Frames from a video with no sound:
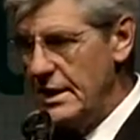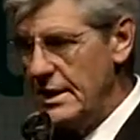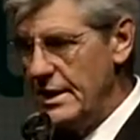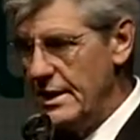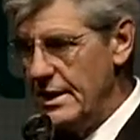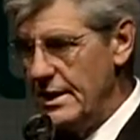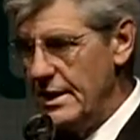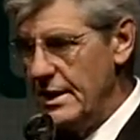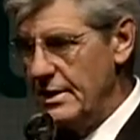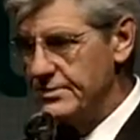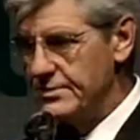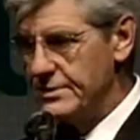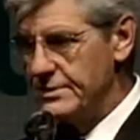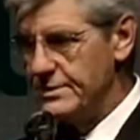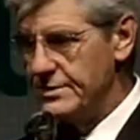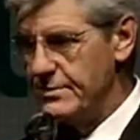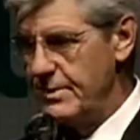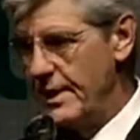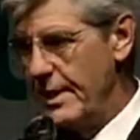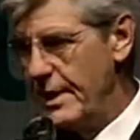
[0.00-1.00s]
it helps
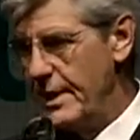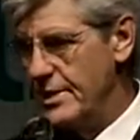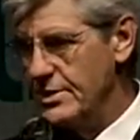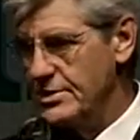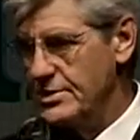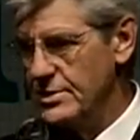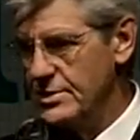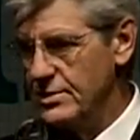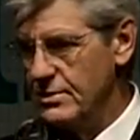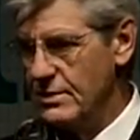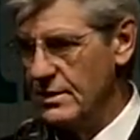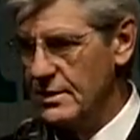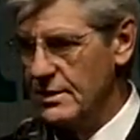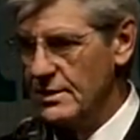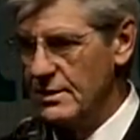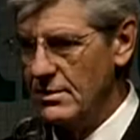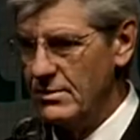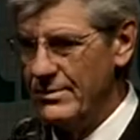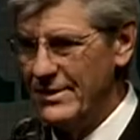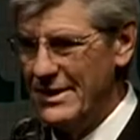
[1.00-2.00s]
explain to you a
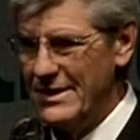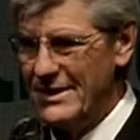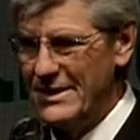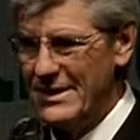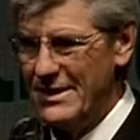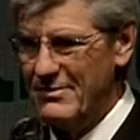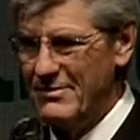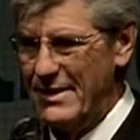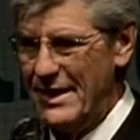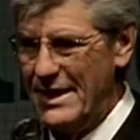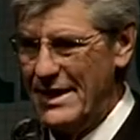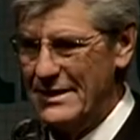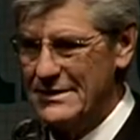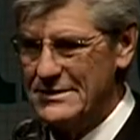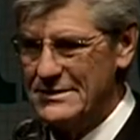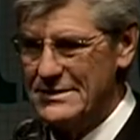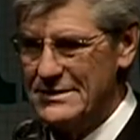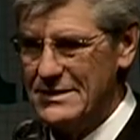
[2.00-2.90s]
little bit about